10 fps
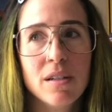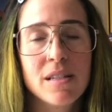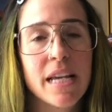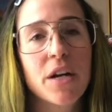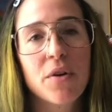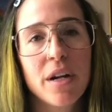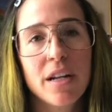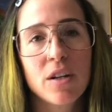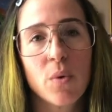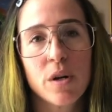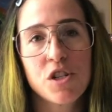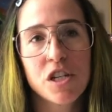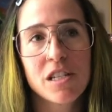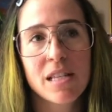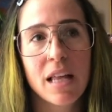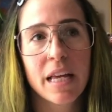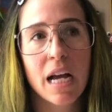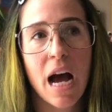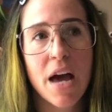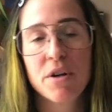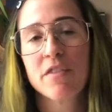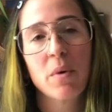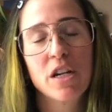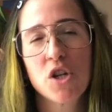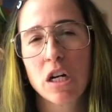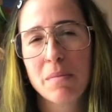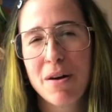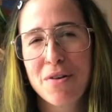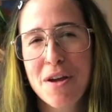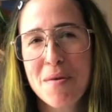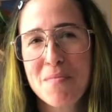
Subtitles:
sacred and gorgeous that like I don't even want to talk about it.